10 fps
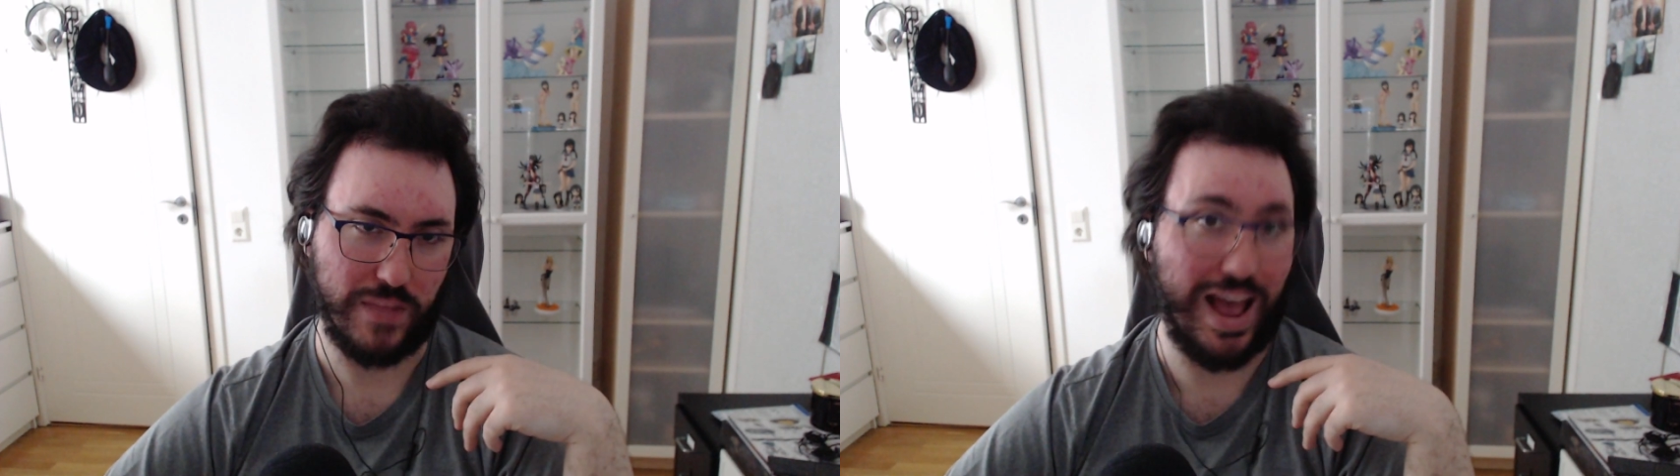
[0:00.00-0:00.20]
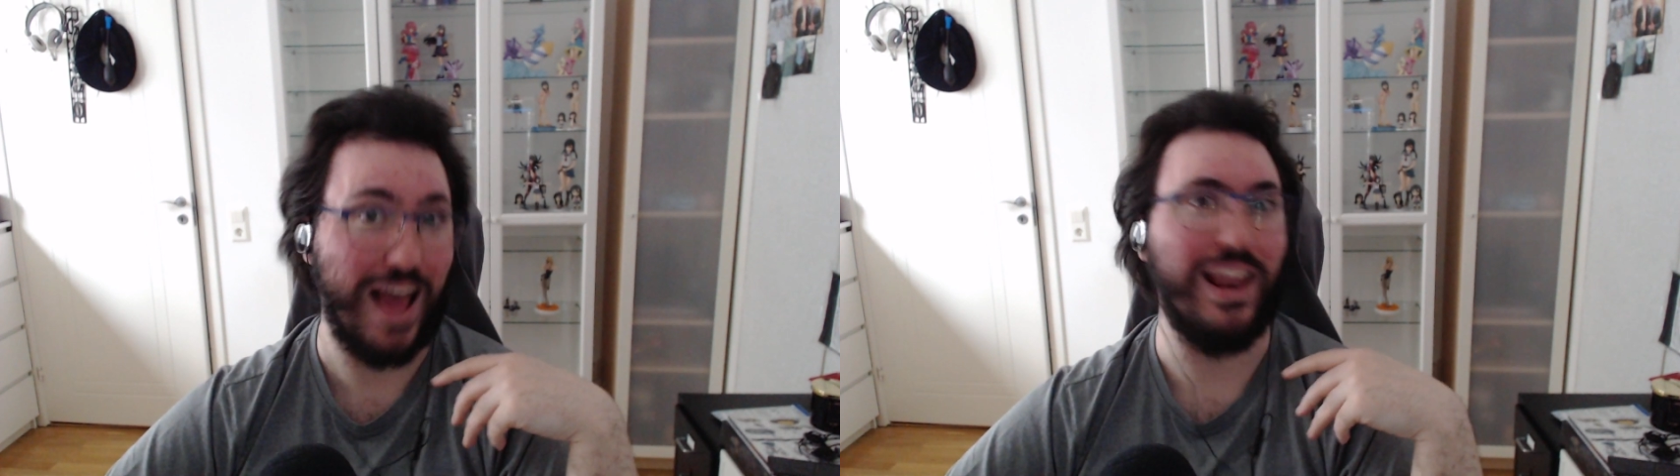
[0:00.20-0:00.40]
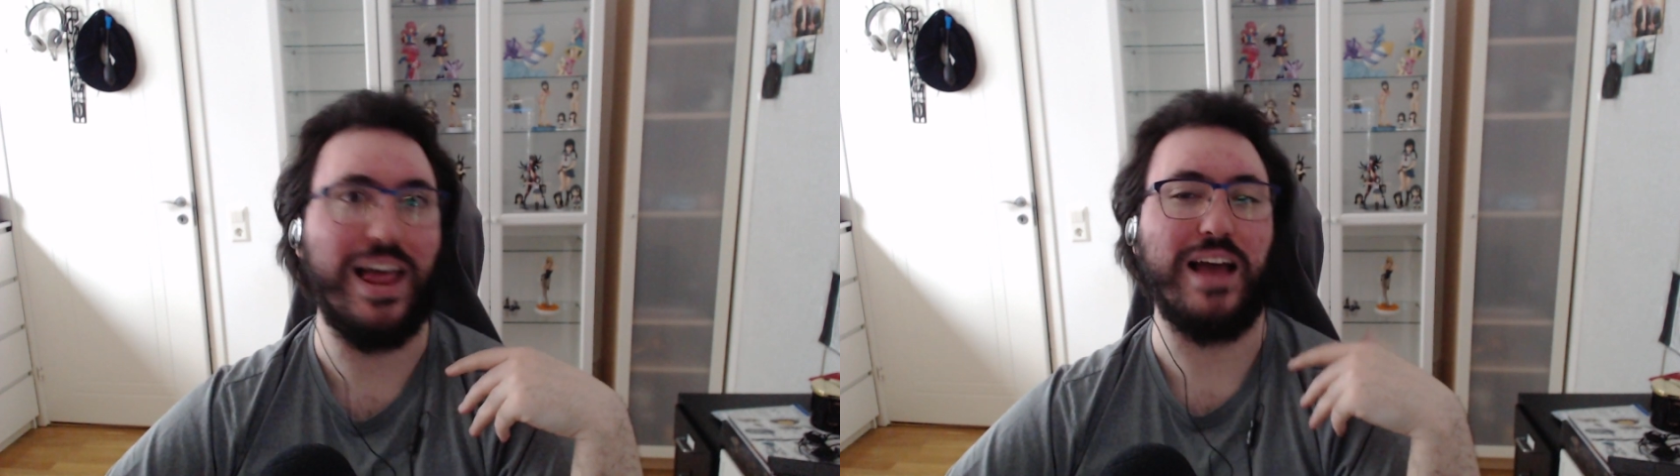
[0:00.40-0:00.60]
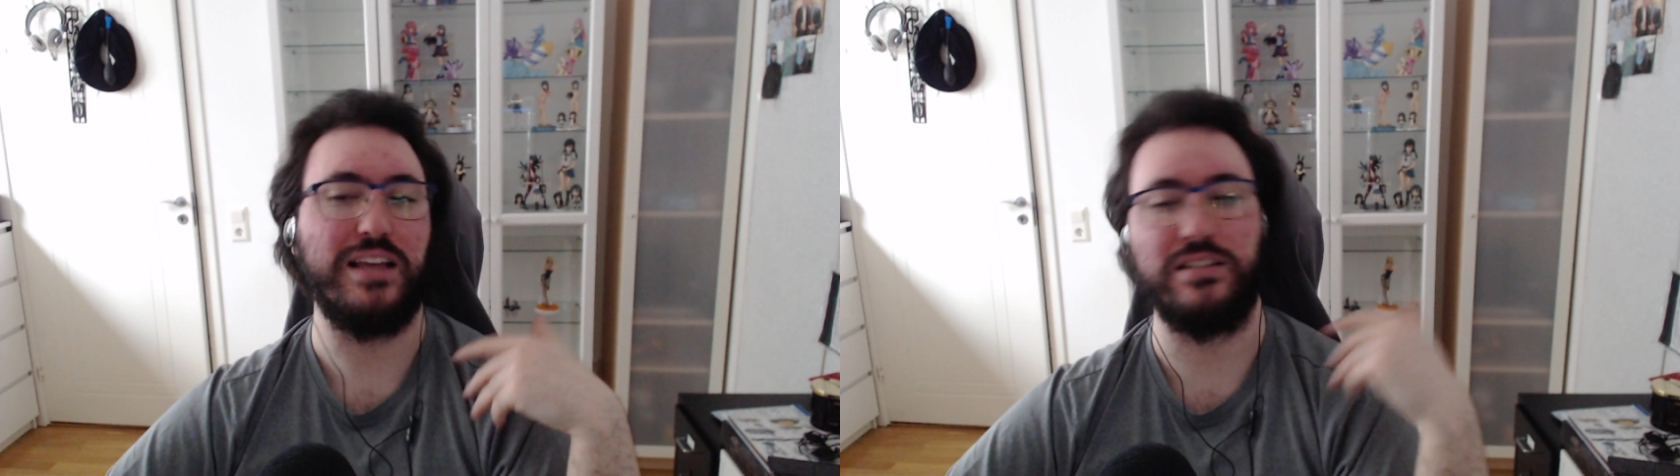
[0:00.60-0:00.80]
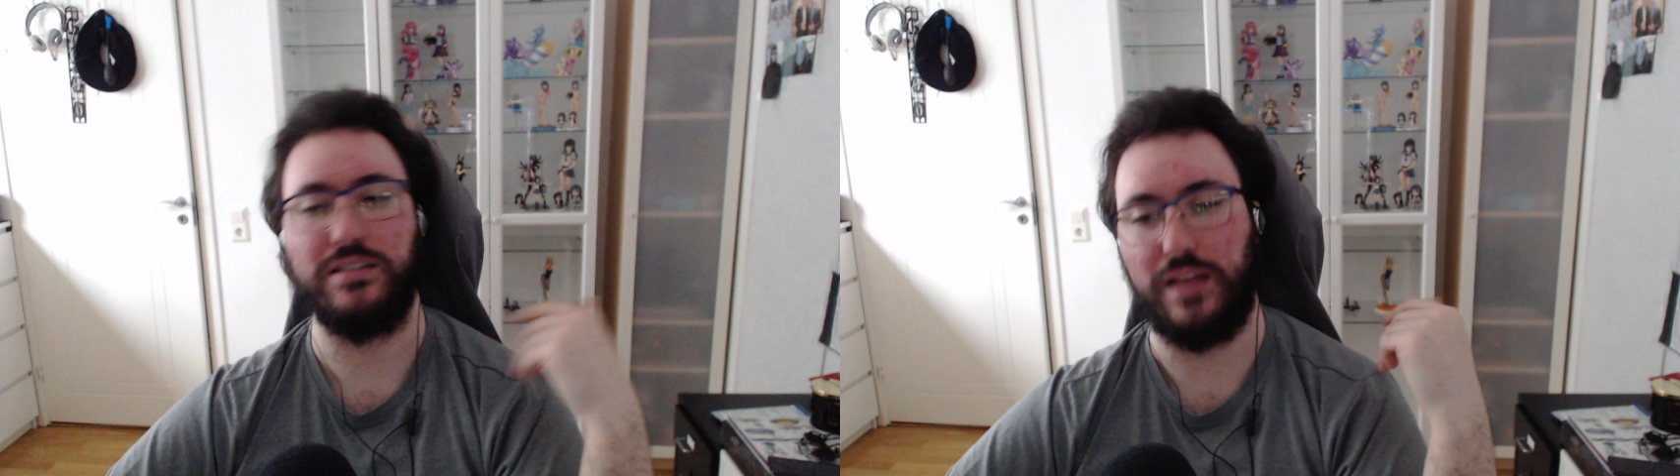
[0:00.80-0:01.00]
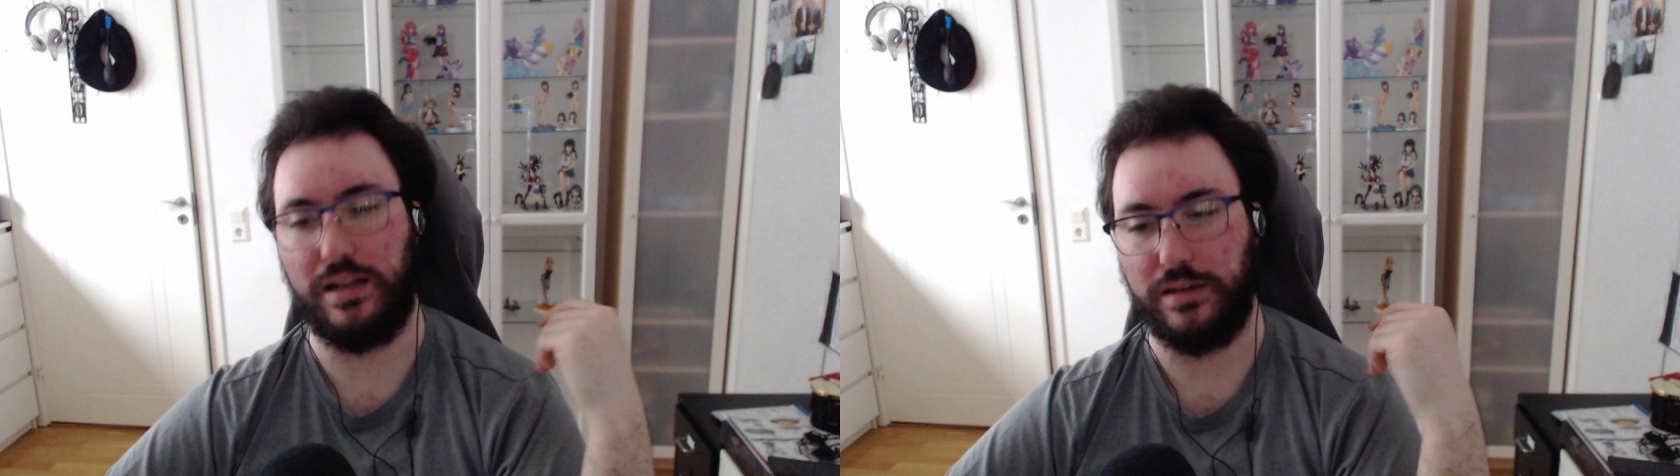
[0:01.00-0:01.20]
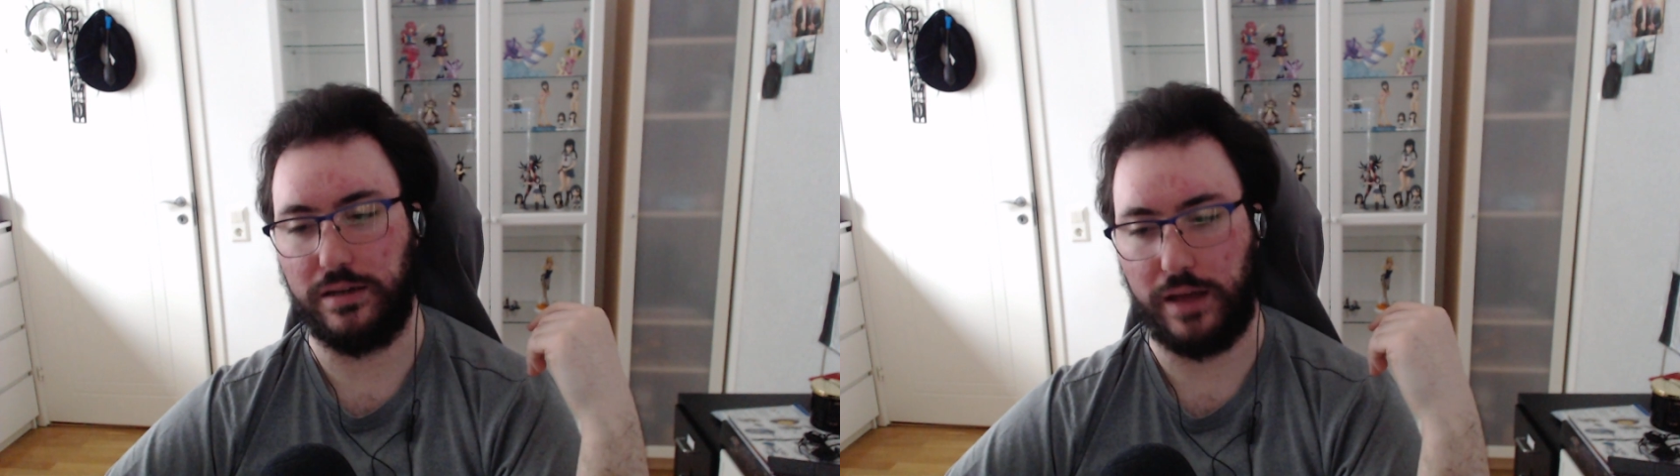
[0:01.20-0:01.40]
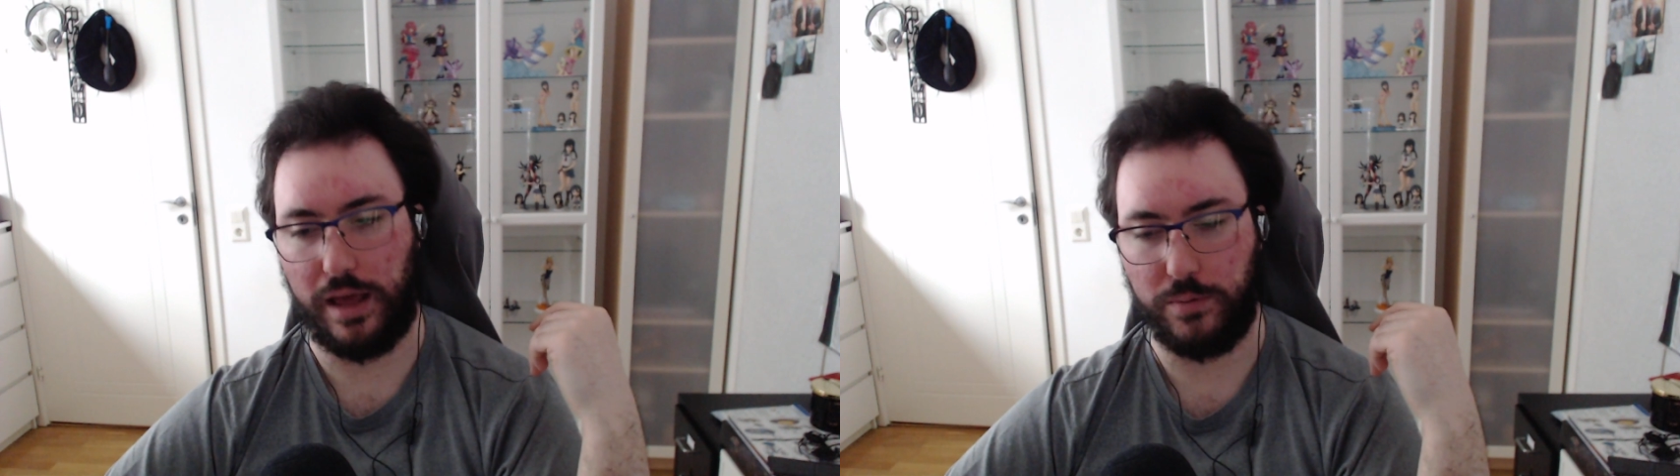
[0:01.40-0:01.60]
alas, that didn't
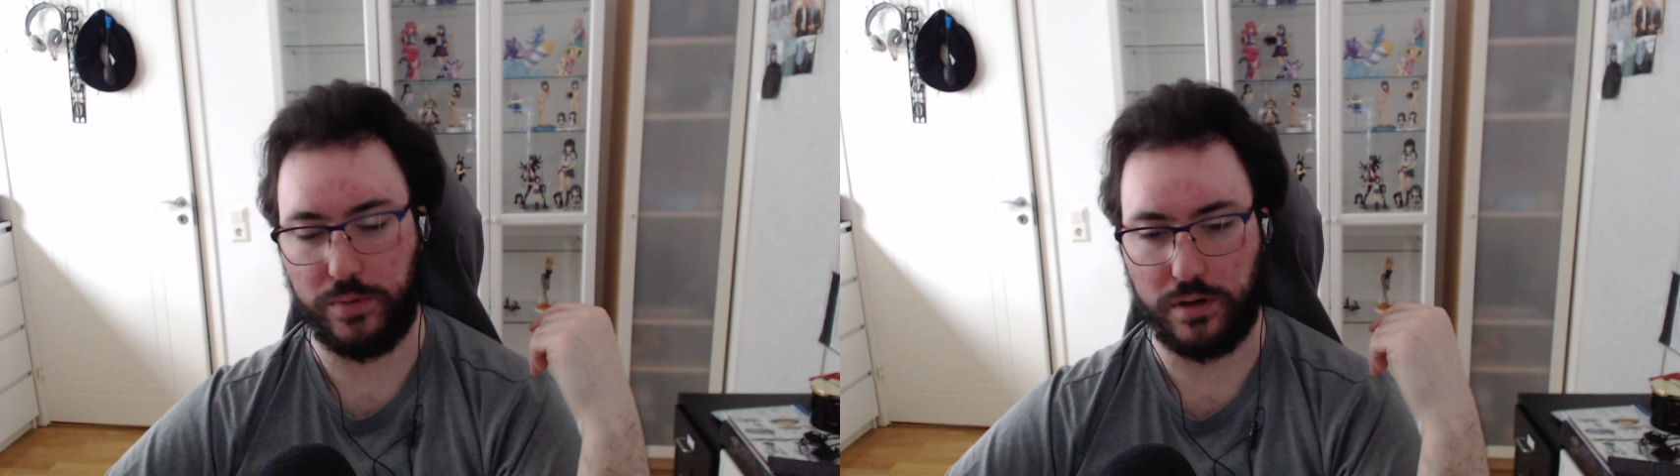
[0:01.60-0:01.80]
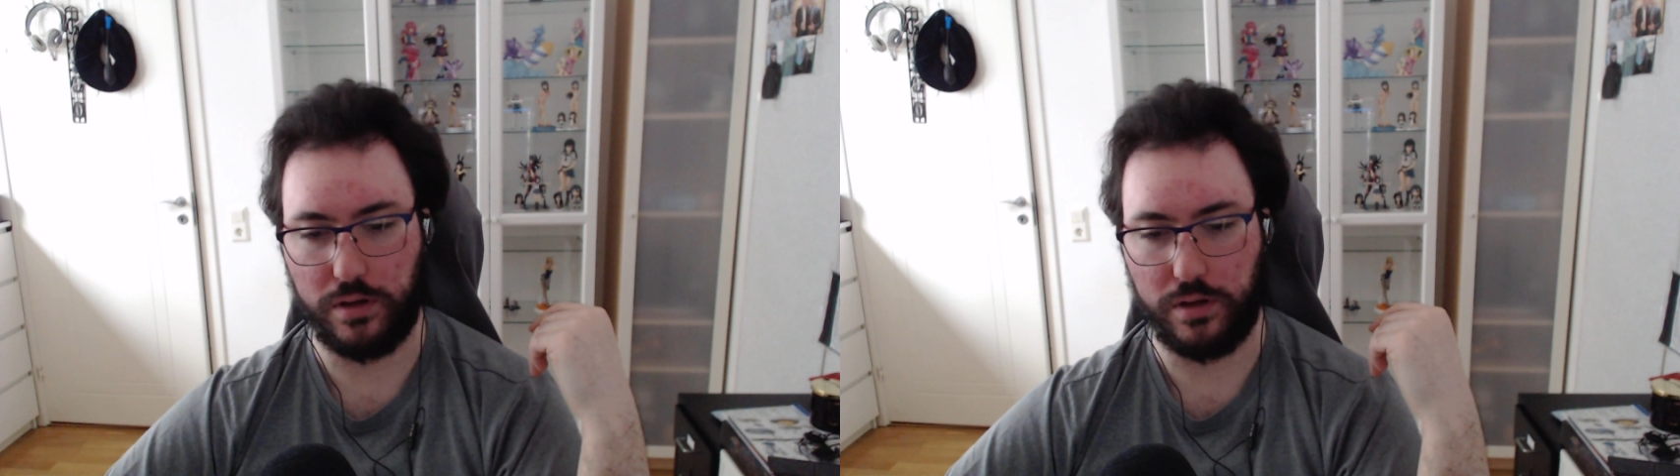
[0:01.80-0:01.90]
happen.